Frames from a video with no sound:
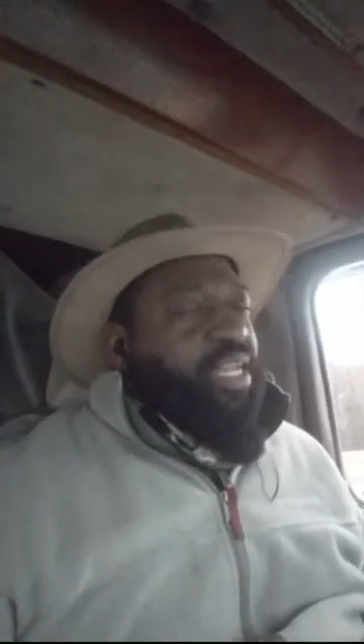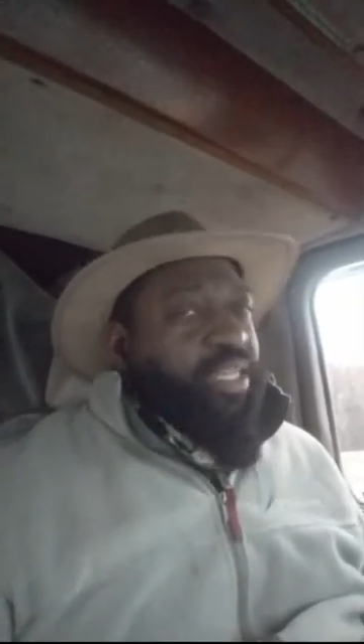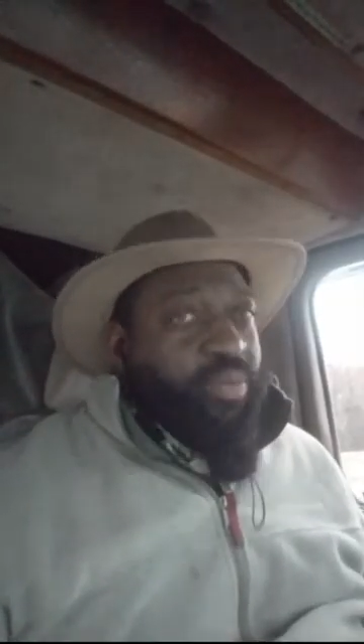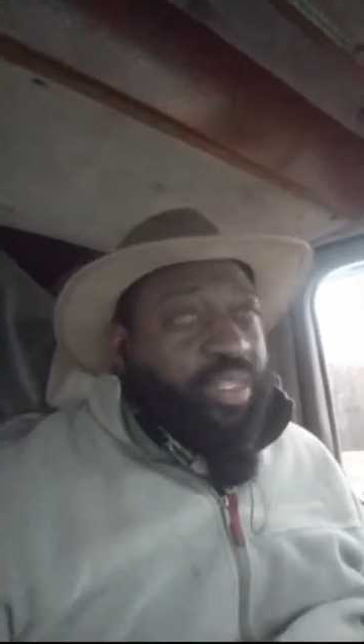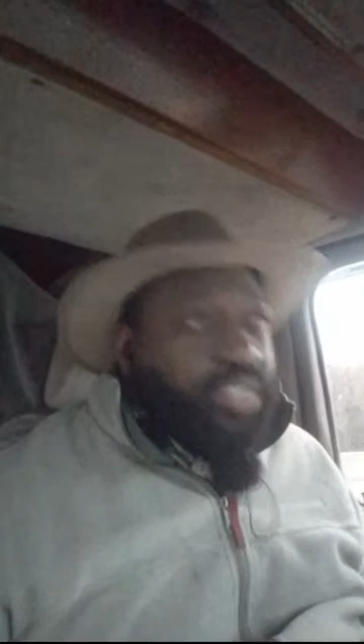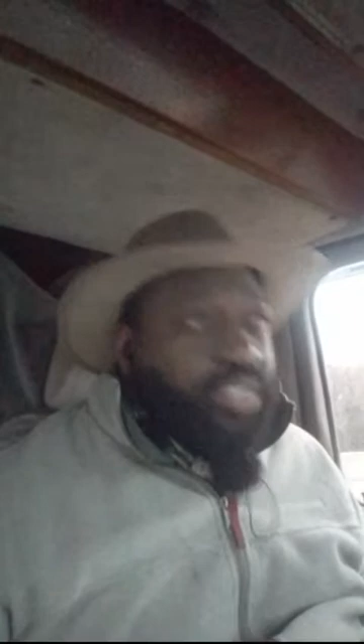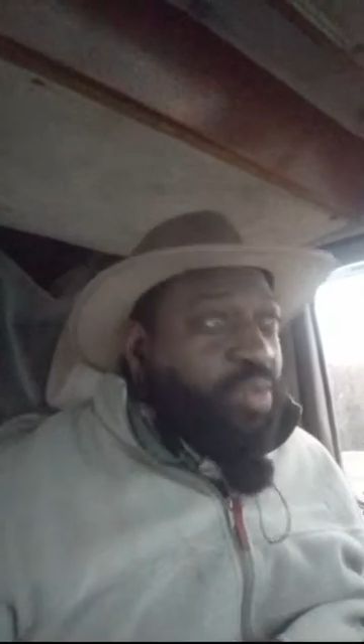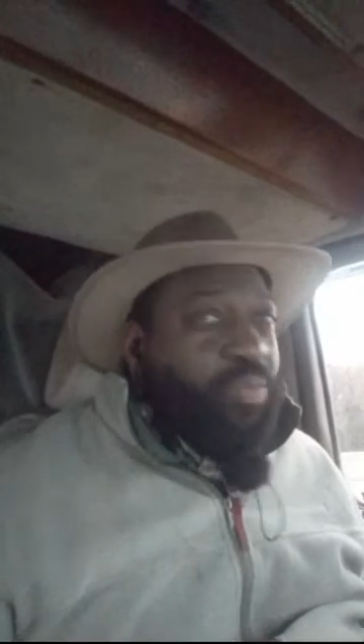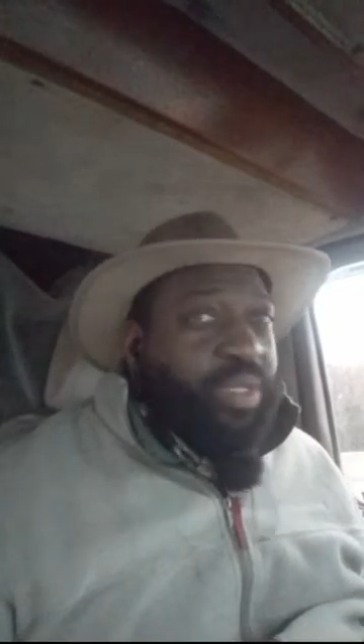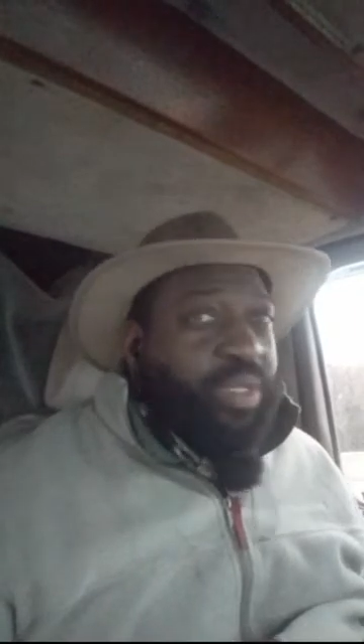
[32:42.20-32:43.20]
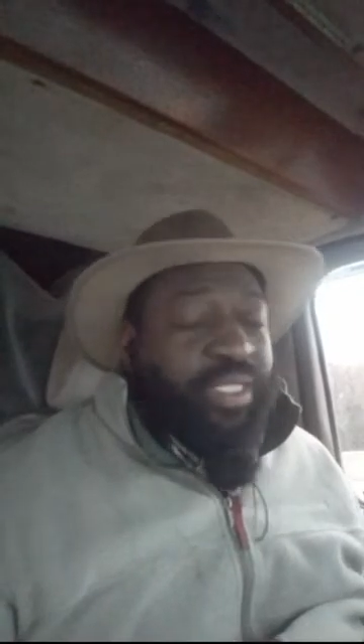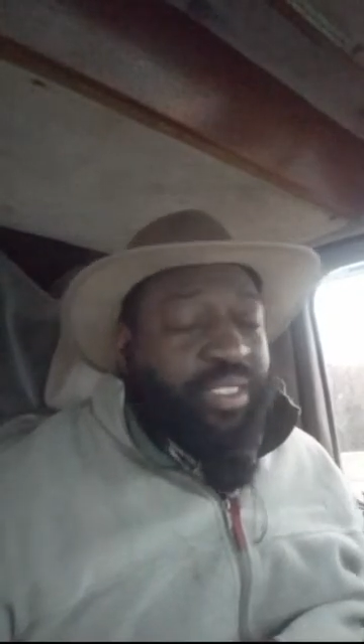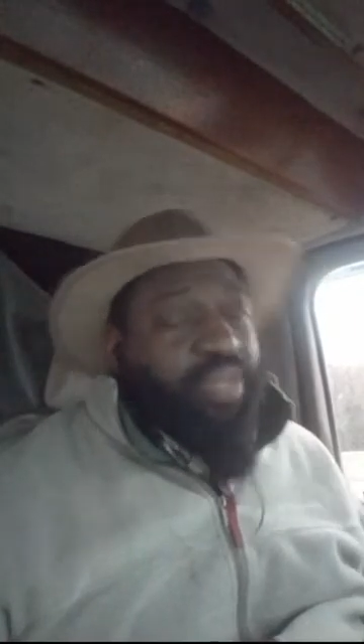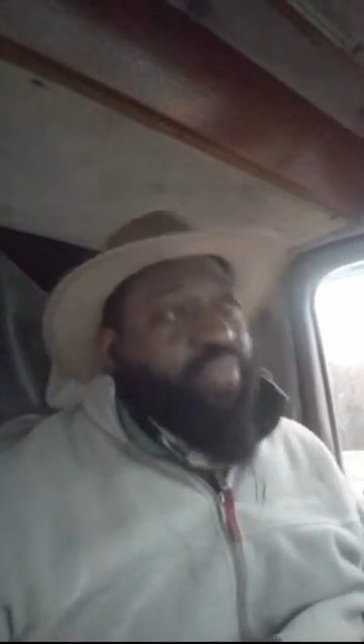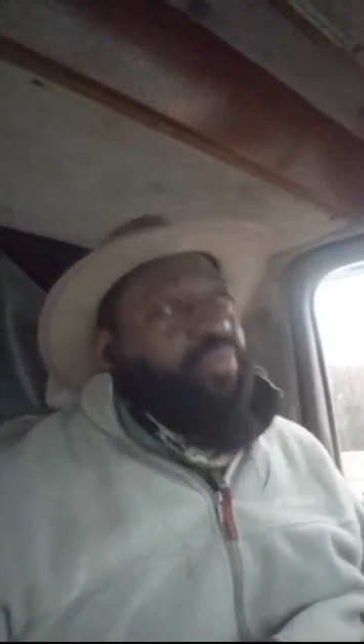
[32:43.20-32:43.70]
get rid of so much
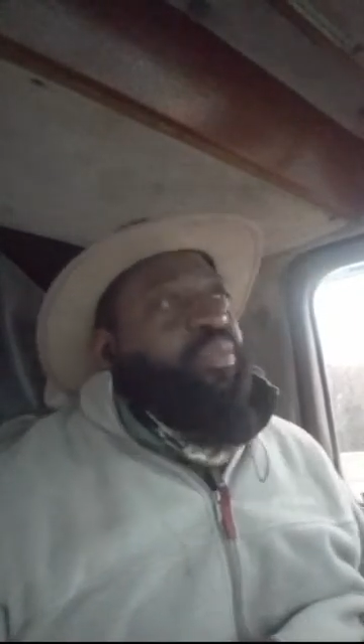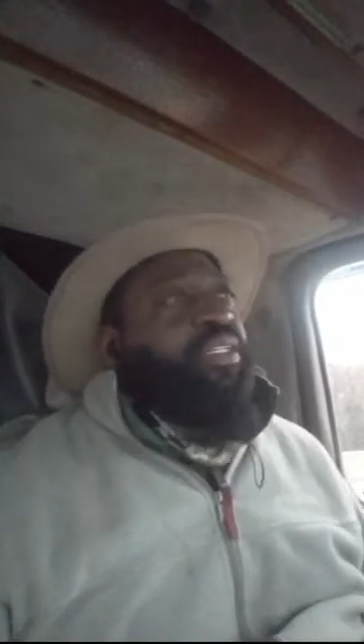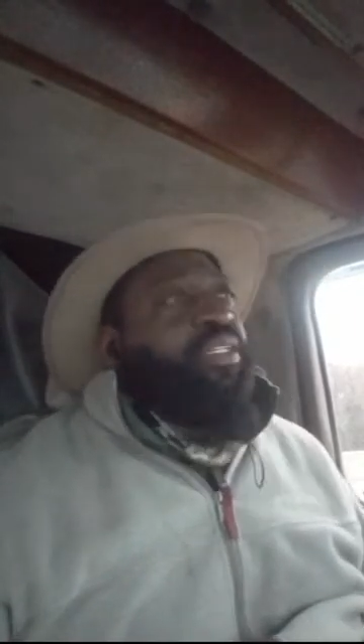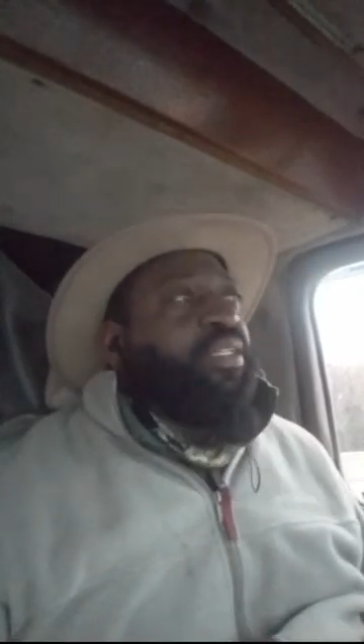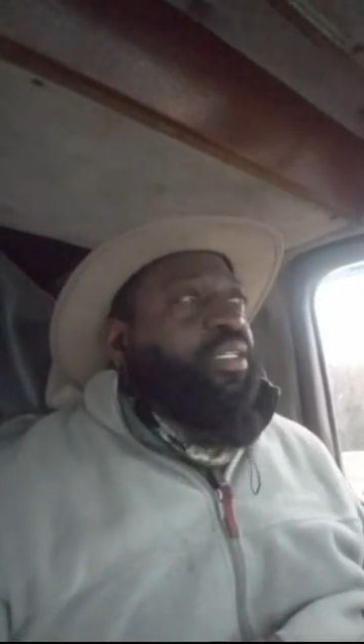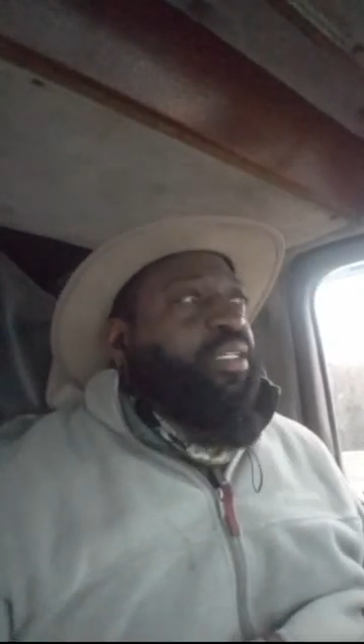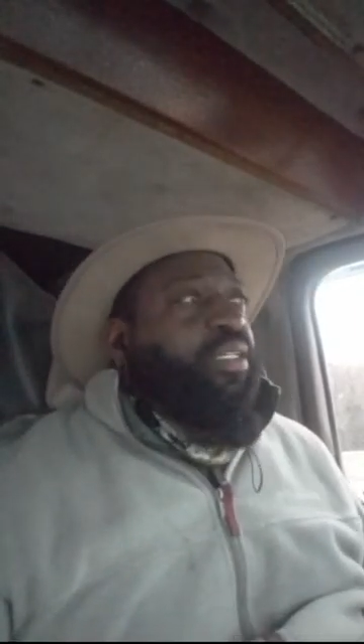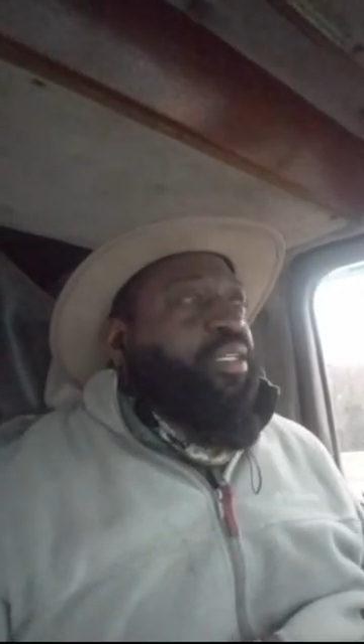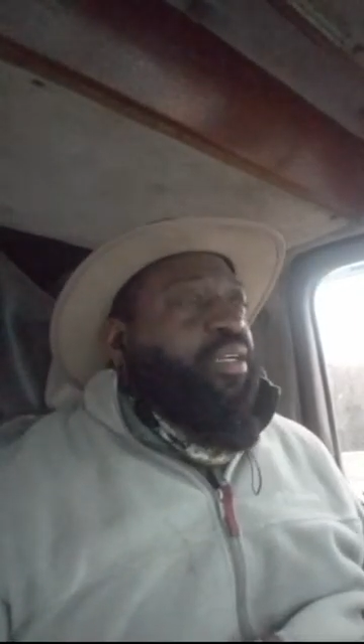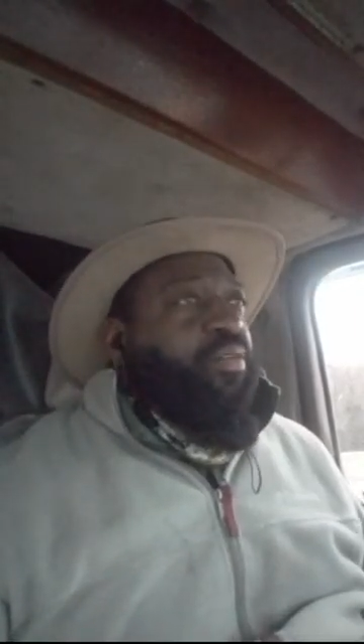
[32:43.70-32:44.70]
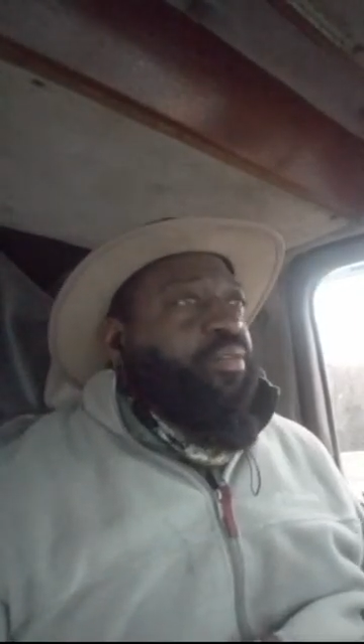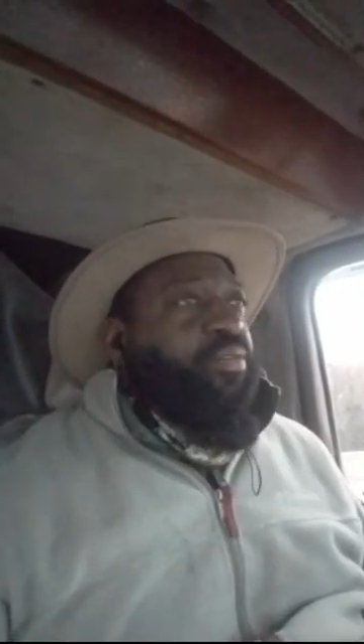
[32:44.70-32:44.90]
stuff, you know.